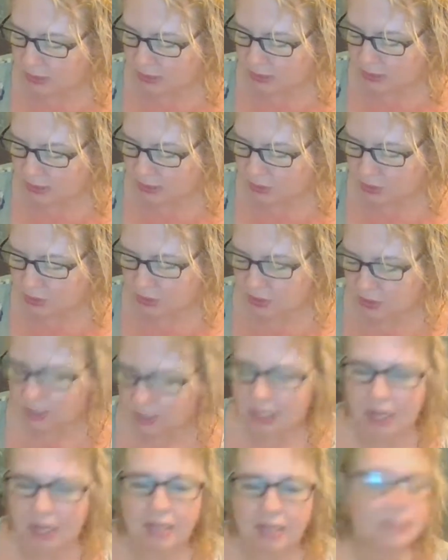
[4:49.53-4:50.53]
listen to your
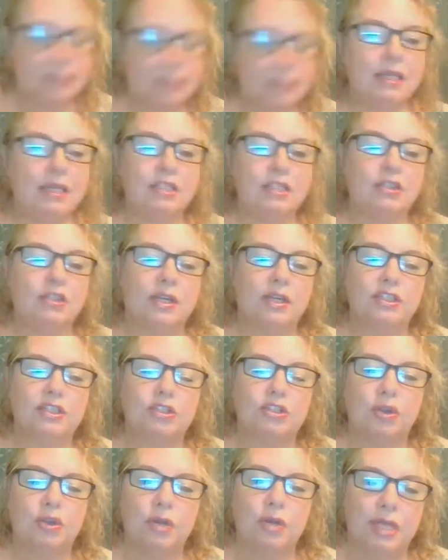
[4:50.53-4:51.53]
gut and
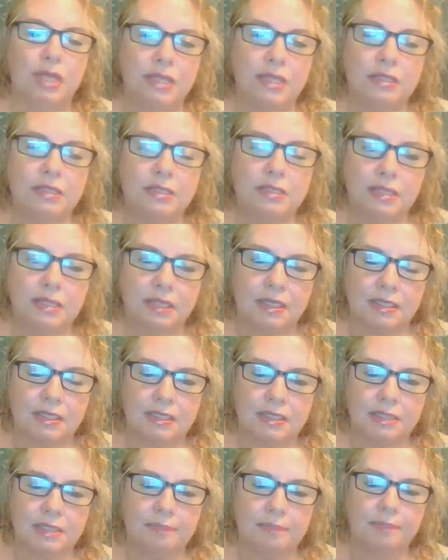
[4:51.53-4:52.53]
trust your own
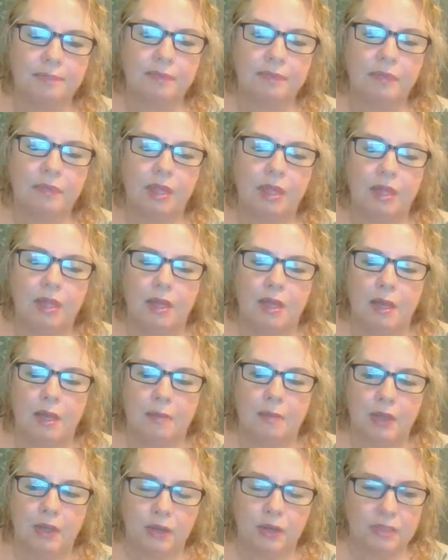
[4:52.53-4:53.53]
instinct.
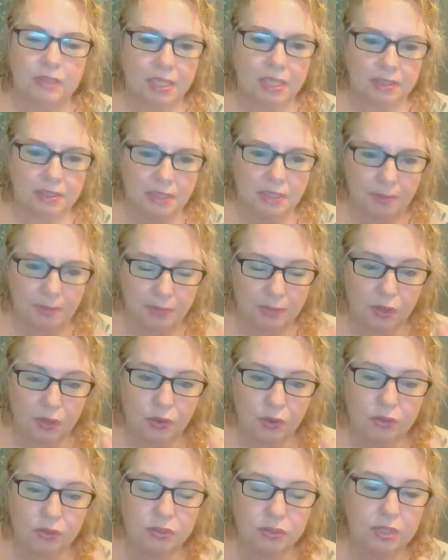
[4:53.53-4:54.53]
Because, as I said,
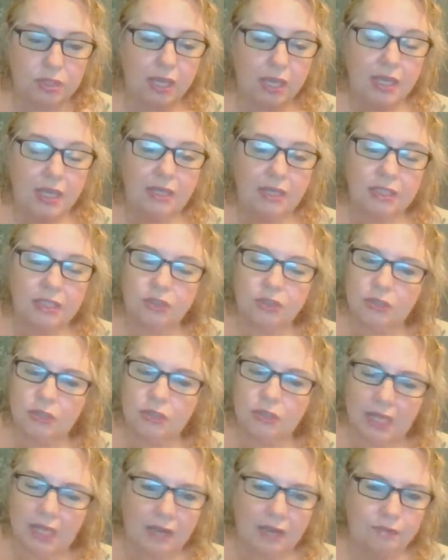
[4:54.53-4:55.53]
because they are
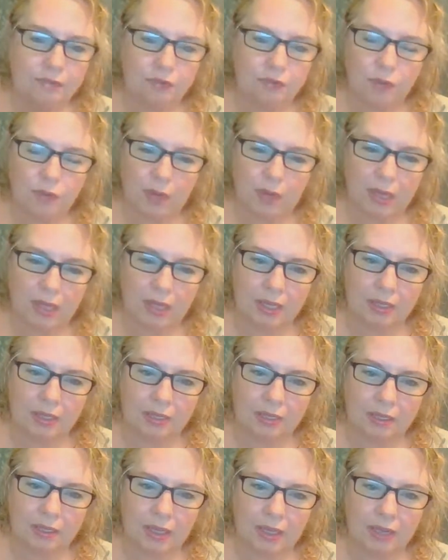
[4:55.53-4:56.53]
literally everywhere
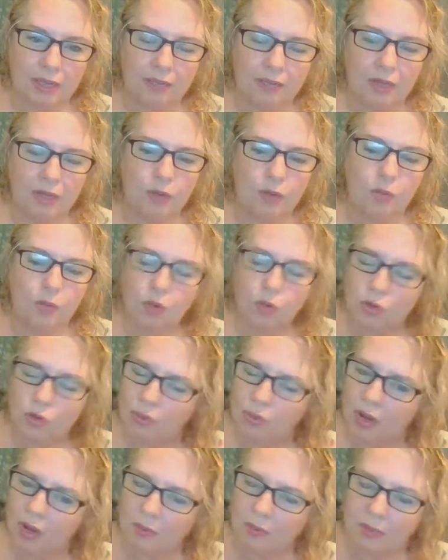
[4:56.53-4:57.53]
and they don't walk
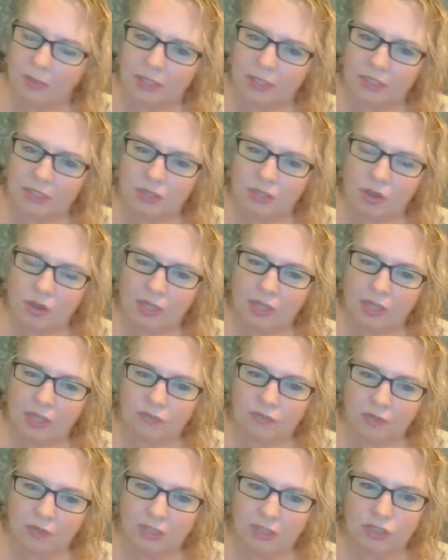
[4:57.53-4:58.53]
around with these signs
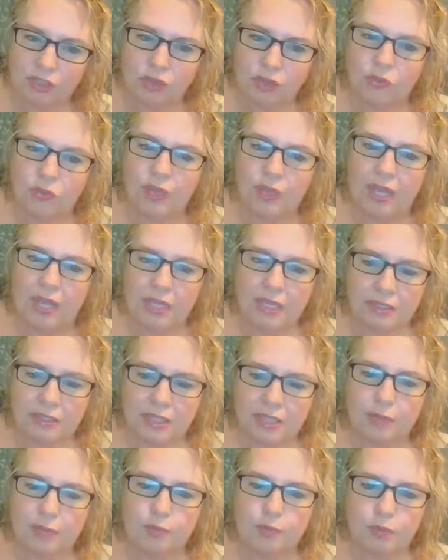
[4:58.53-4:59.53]
flashing on their head
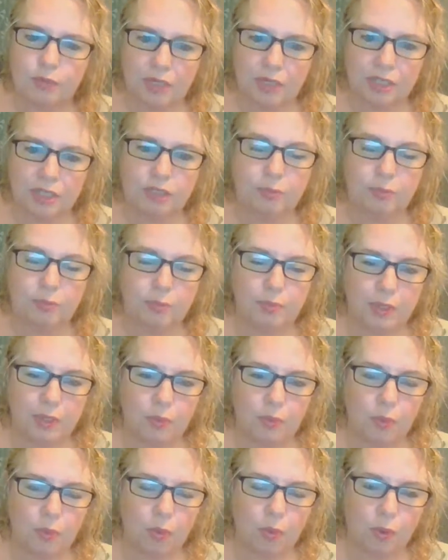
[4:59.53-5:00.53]
saying predator, be
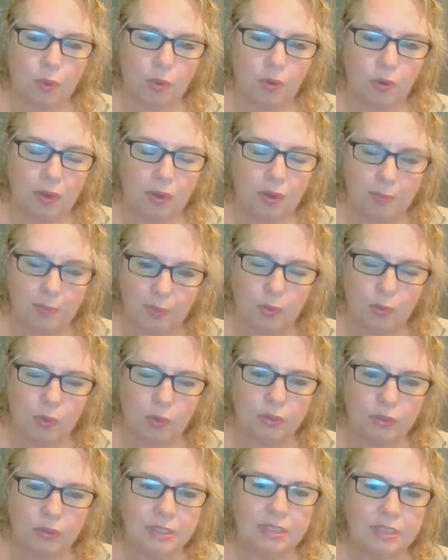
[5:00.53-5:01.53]

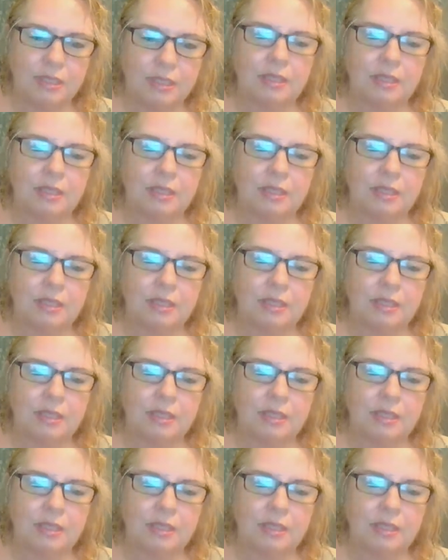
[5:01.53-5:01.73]
warned,